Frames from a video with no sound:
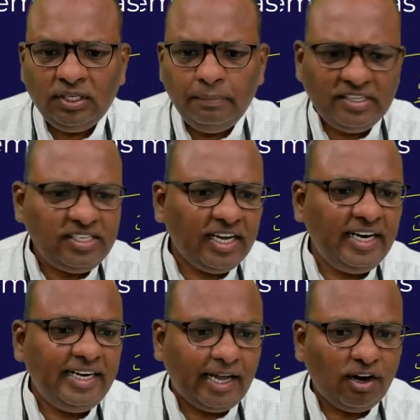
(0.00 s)

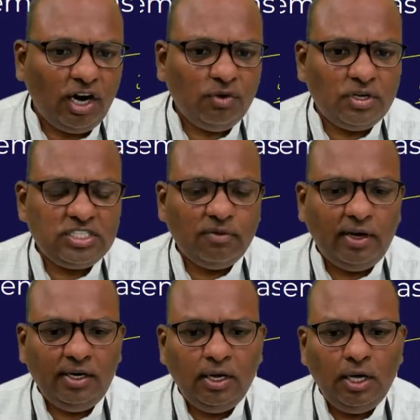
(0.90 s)
Basically, Turgot was the
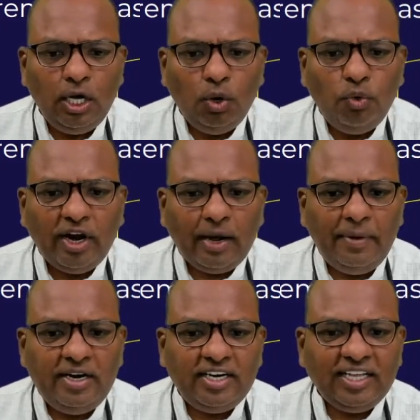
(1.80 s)
one who
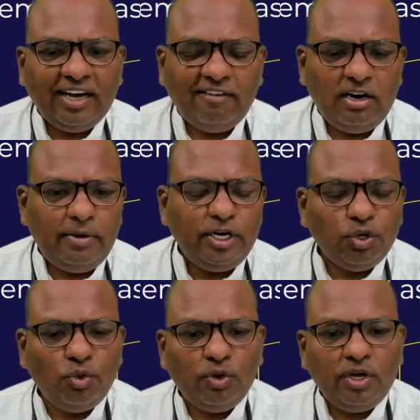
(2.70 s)
recommended the government
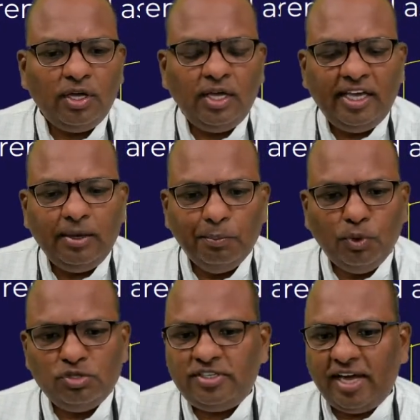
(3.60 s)
to
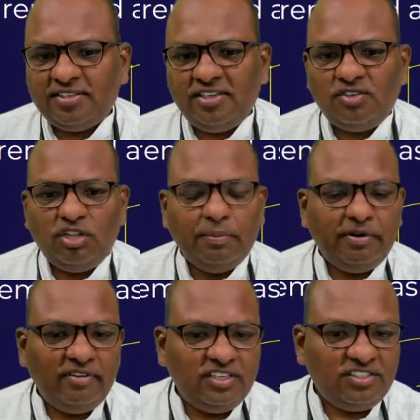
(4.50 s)
impose taxes on the
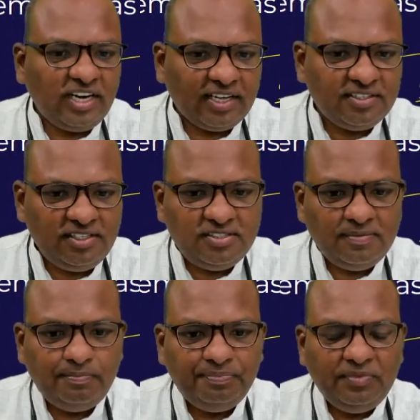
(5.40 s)
privileged
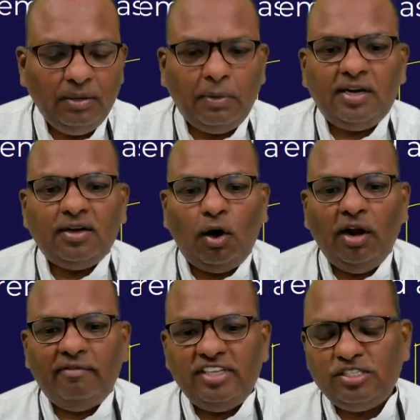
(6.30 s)
classes, but all
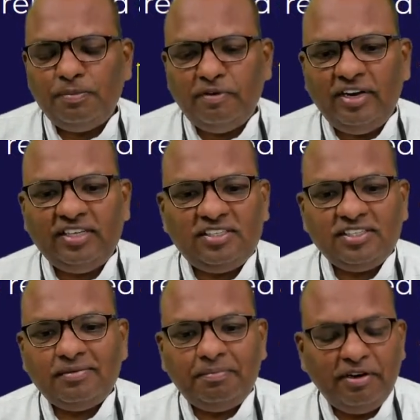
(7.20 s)
of these
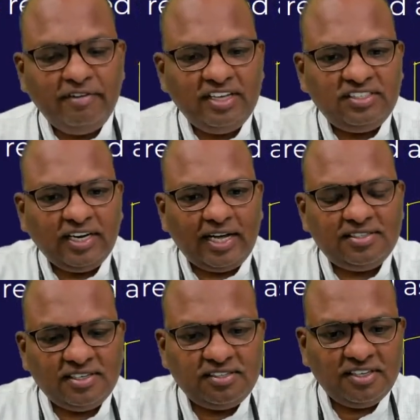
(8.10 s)
privileged
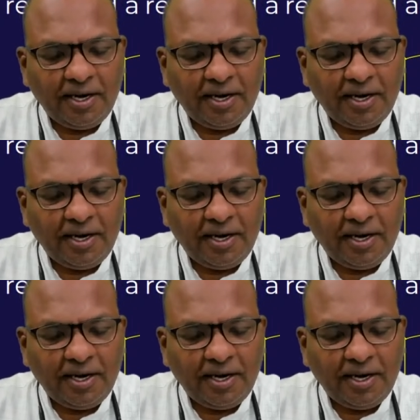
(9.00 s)
classes